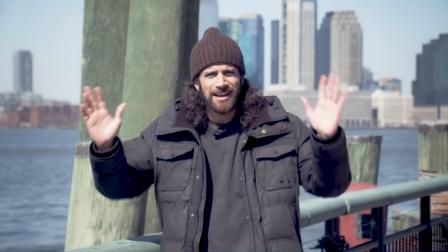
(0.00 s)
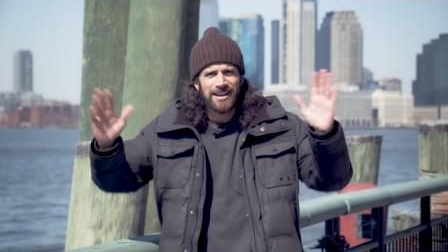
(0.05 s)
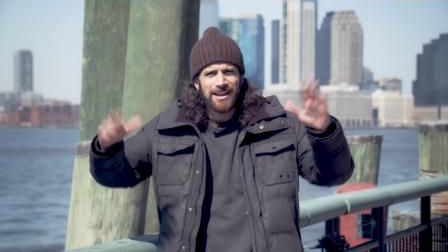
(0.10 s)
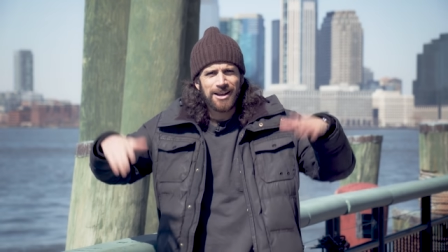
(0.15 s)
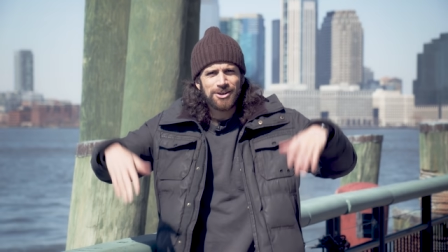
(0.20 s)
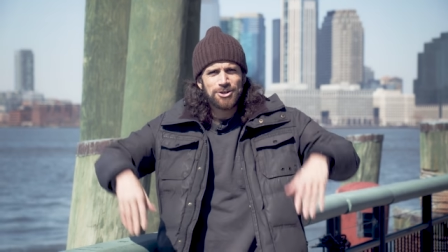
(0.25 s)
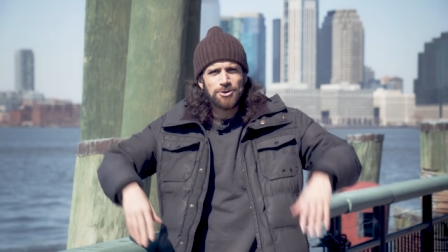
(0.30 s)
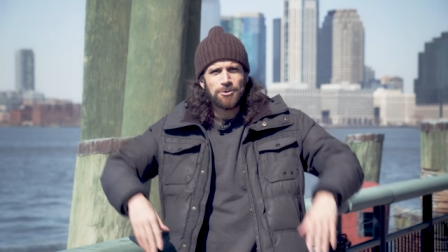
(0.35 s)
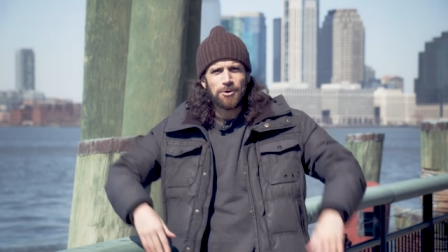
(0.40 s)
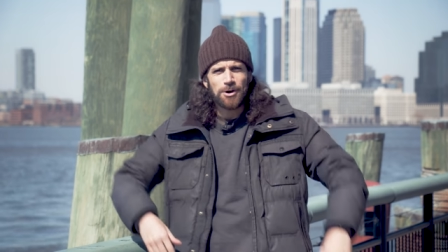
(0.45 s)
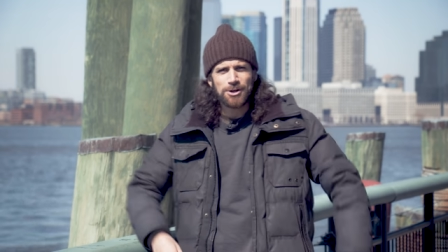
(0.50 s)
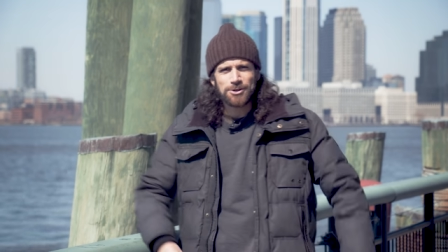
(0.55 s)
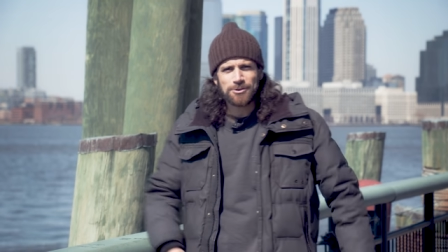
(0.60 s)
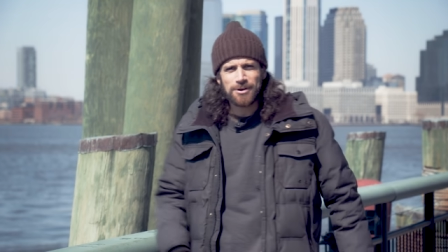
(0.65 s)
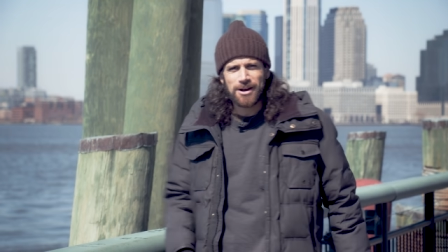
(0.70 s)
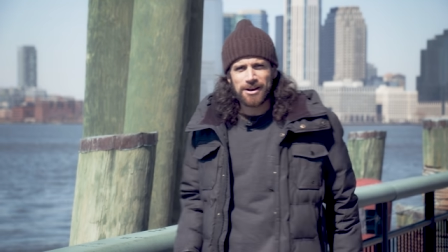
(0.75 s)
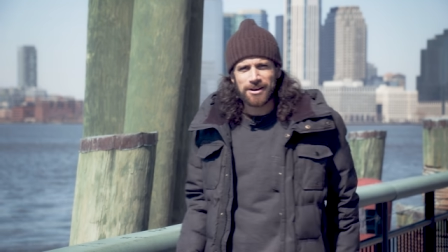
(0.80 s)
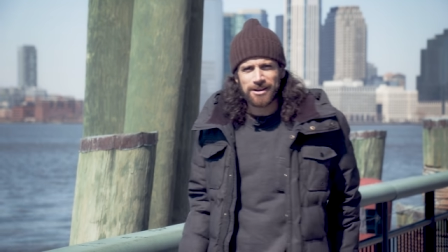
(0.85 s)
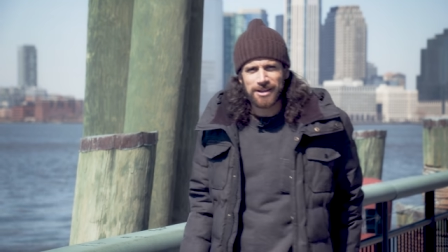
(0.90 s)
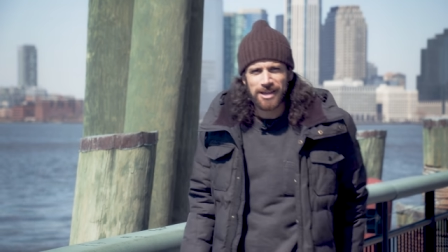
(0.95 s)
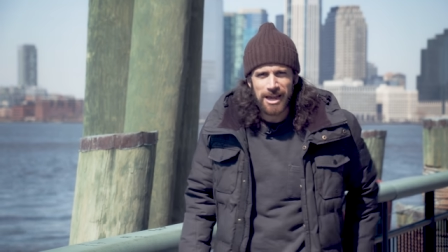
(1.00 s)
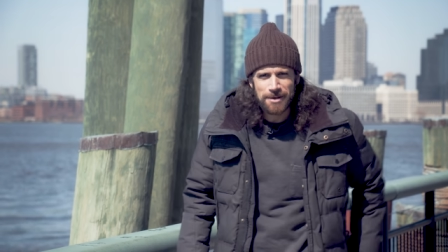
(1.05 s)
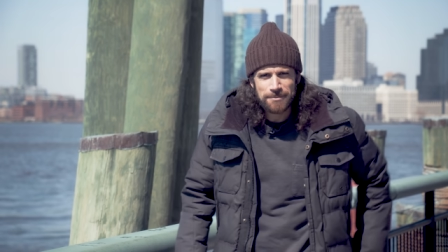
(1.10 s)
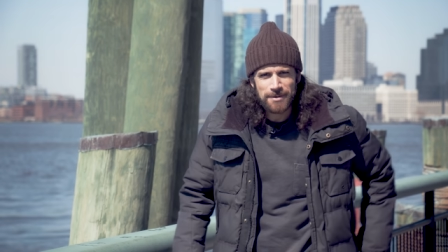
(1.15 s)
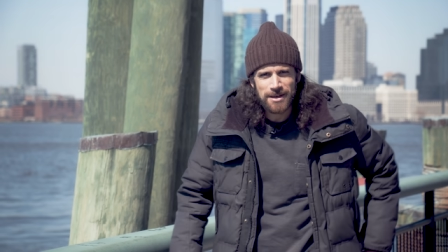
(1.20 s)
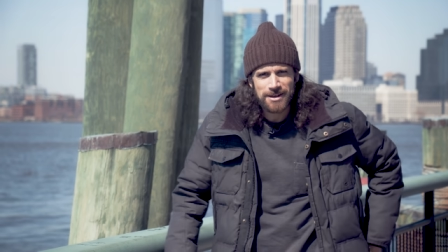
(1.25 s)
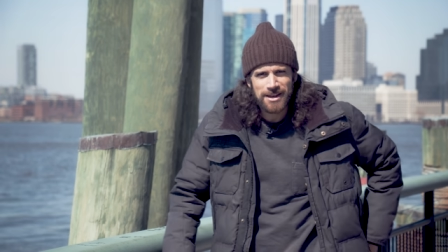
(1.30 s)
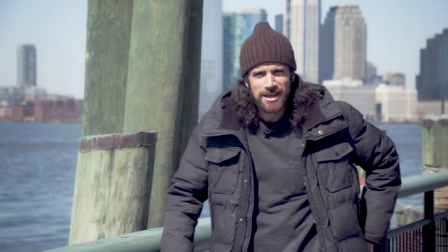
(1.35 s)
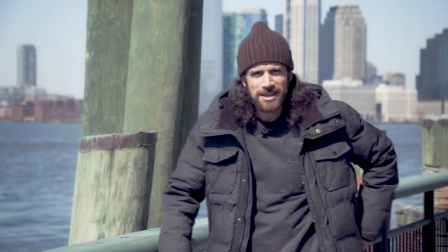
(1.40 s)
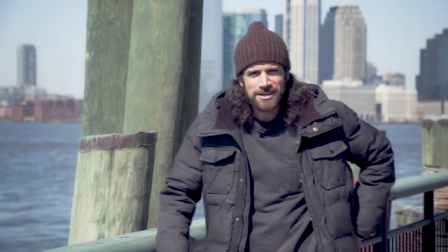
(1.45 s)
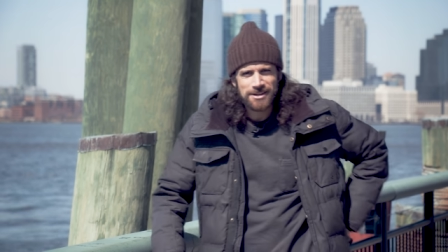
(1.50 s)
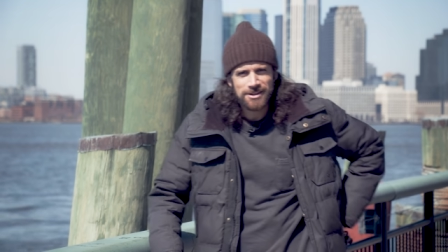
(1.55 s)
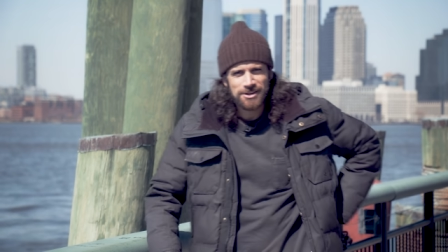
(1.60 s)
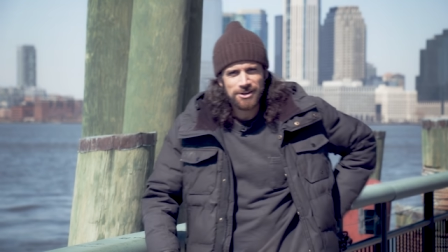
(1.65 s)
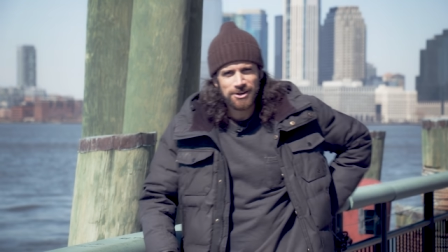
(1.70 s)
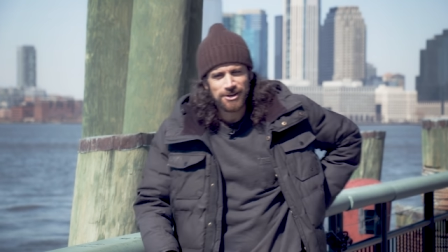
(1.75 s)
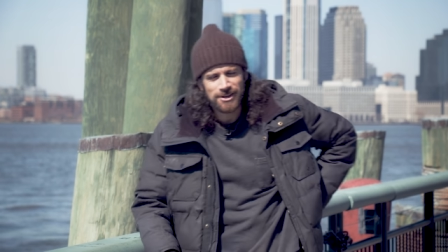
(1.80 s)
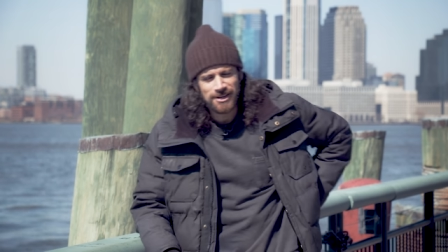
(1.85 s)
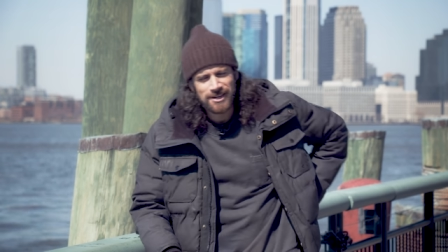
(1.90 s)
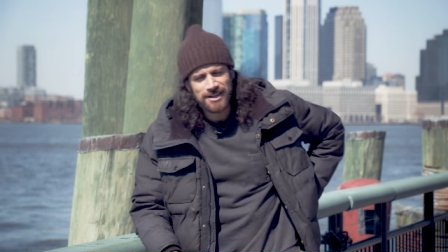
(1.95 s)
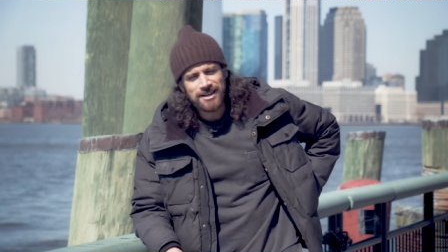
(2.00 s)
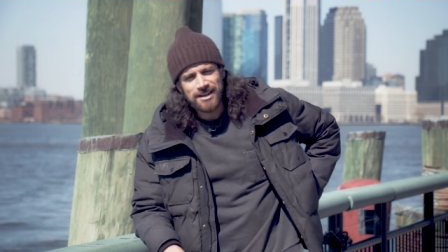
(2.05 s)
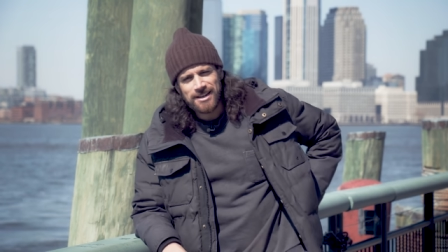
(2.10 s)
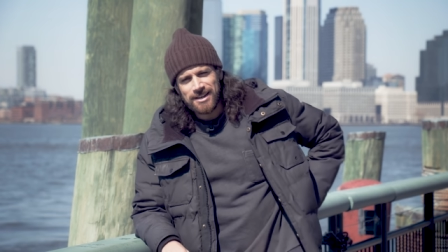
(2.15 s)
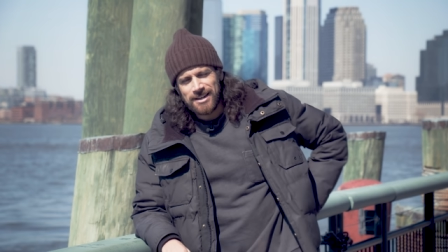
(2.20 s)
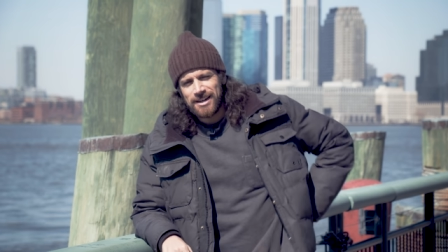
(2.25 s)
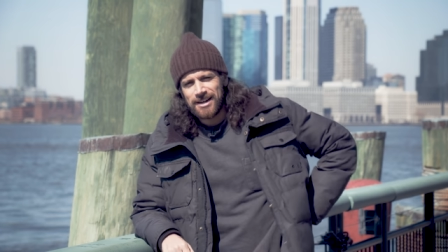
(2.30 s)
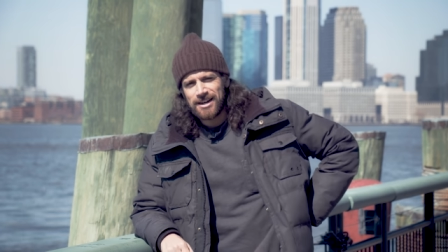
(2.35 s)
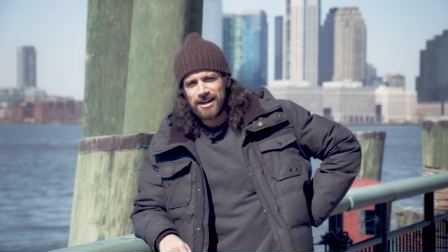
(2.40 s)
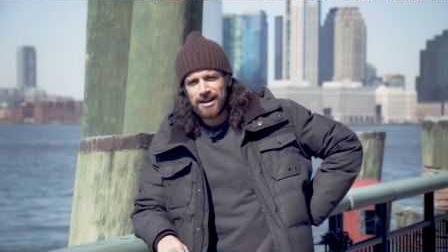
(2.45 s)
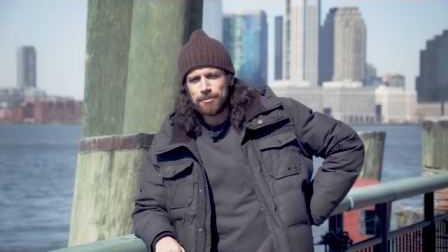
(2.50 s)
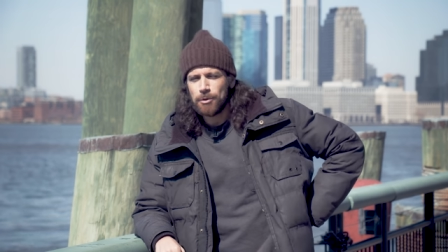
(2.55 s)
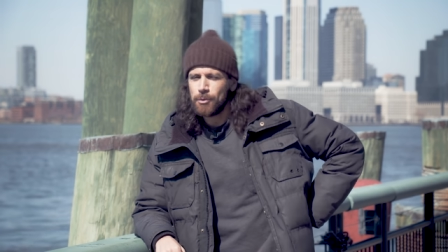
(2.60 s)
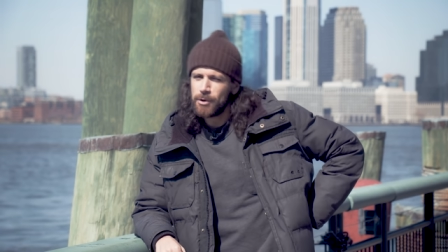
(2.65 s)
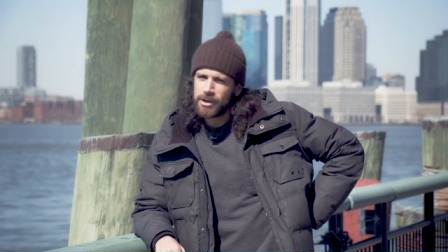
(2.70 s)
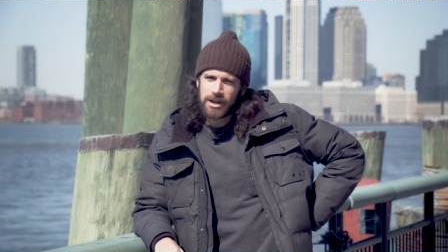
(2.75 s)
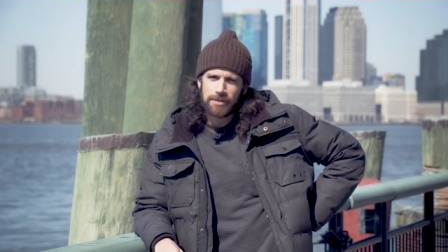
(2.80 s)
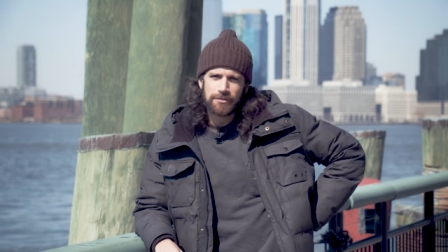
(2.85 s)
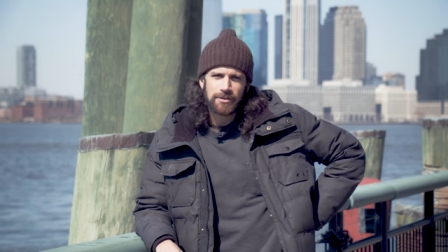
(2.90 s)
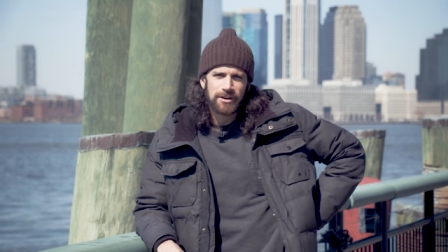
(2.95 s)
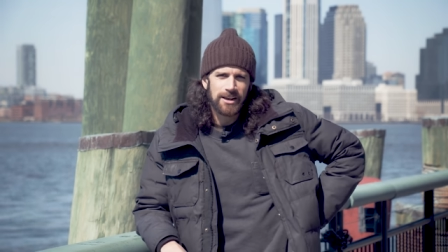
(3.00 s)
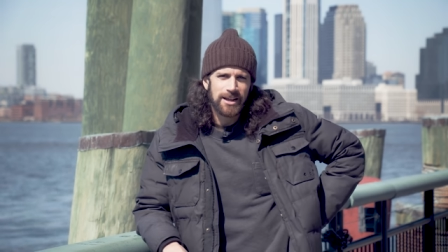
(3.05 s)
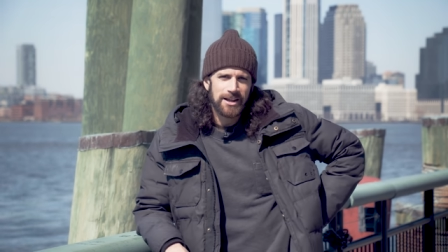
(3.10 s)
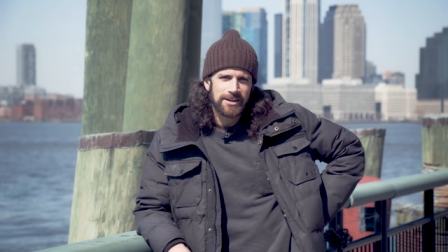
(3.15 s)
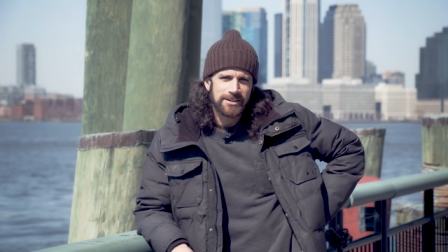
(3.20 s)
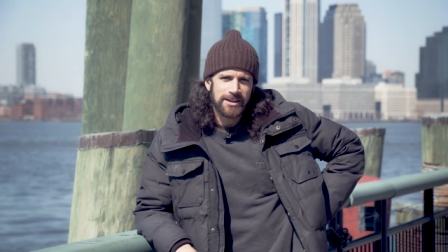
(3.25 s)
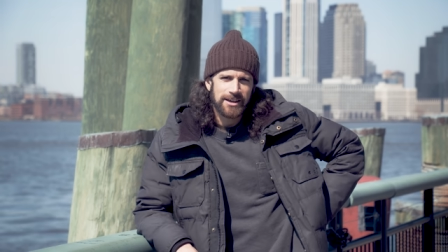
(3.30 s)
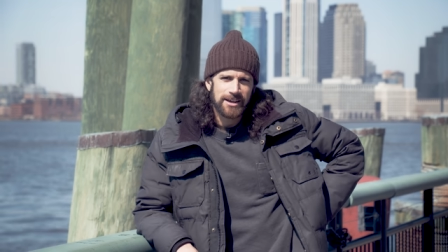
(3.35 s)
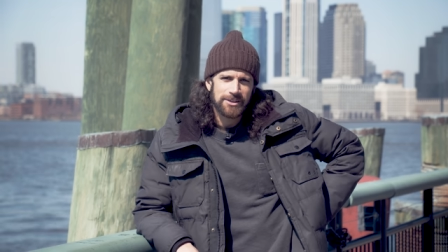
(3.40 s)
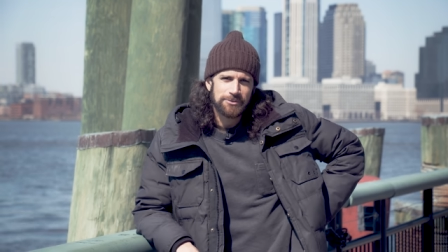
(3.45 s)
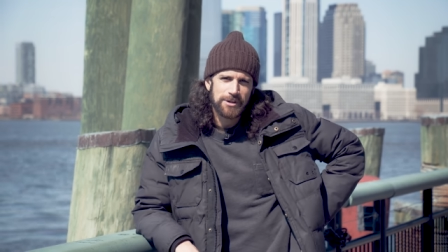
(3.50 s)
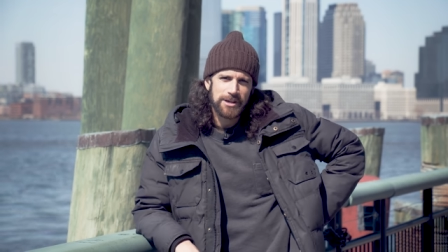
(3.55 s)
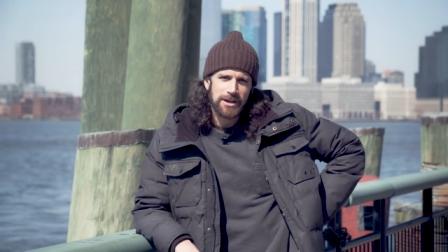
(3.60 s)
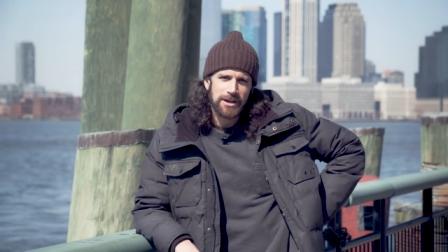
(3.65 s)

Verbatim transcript: I actually walked around and came and ended here. Uh, but we covered a lot, guys. We